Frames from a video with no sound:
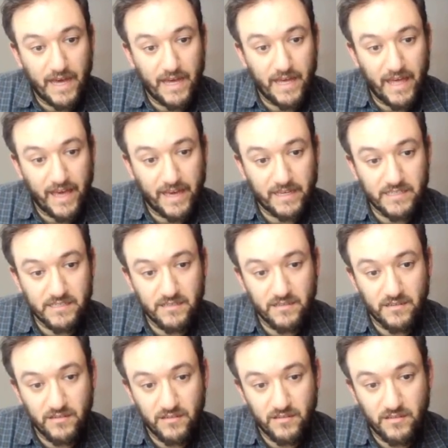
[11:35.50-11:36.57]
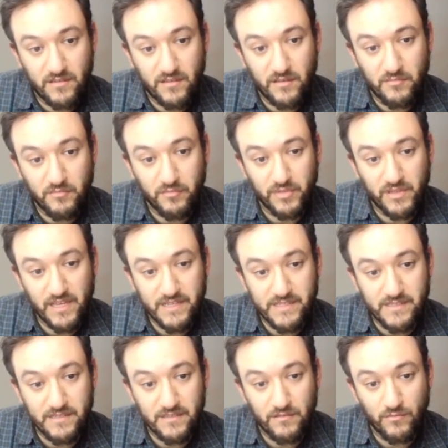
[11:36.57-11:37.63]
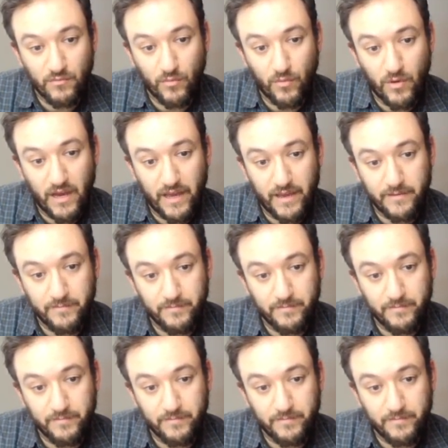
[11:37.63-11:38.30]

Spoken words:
x plus y.